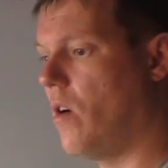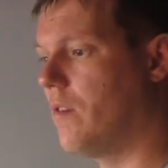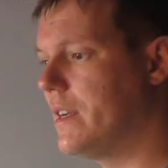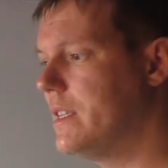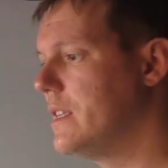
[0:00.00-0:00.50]

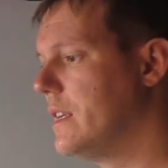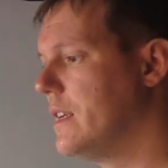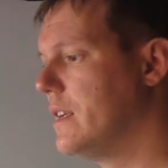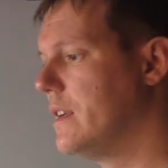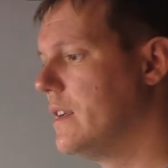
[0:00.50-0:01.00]
Alright.
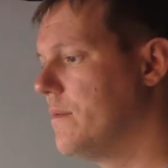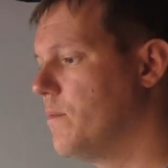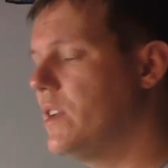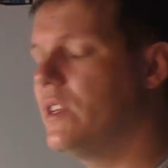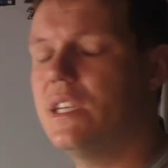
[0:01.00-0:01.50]

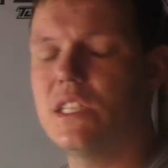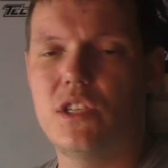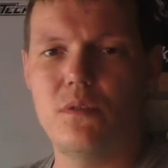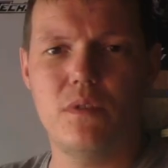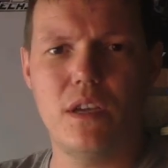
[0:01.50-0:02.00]
But you need
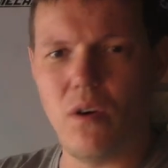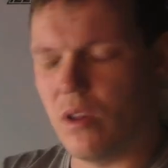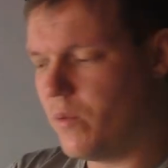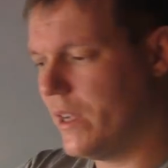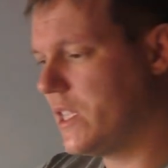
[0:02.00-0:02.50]
to do the
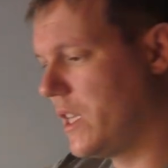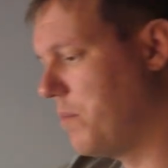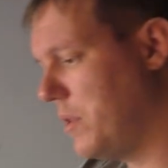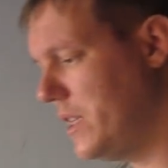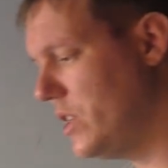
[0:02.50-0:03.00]
all the way to
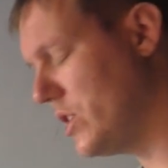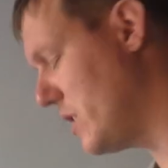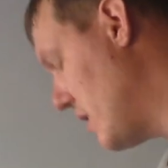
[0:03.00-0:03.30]
completion.